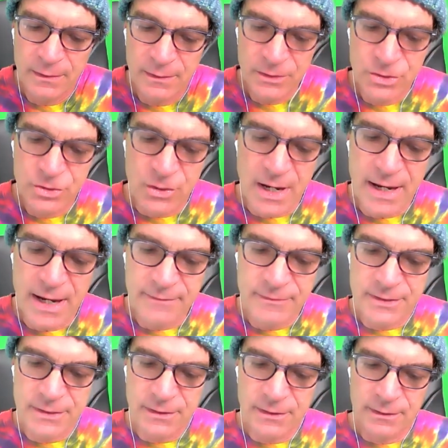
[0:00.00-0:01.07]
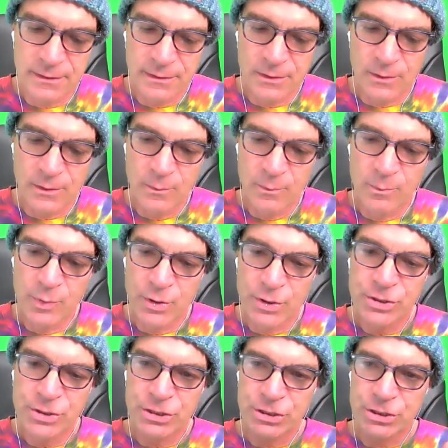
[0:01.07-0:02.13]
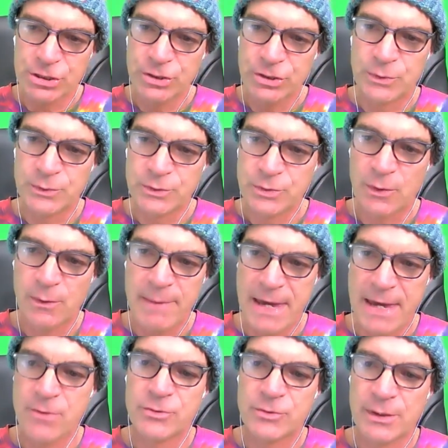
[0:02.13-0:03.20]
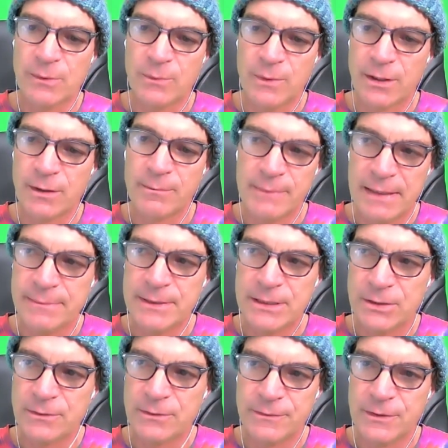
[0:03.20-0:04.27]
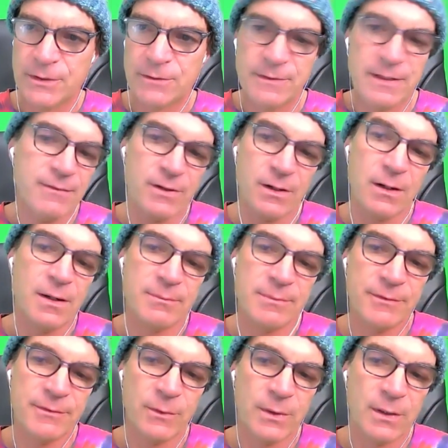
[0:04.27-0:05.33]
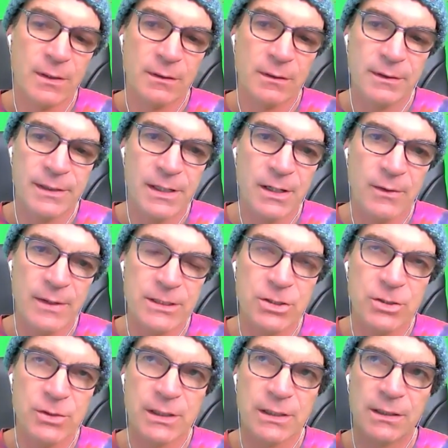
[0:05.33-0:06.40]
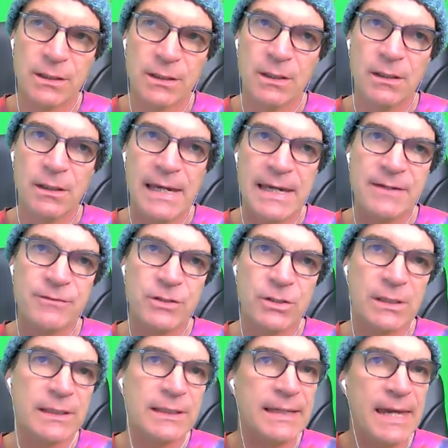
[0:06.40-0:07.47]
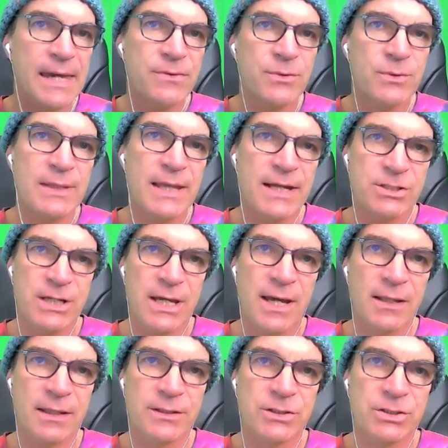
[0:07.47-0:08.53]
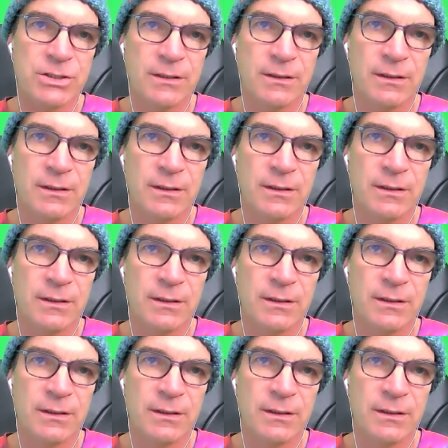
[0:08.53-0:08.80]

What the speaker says: Strives, pushes you to a boundary where maybe you've never gone before. And if you can get through that challenge,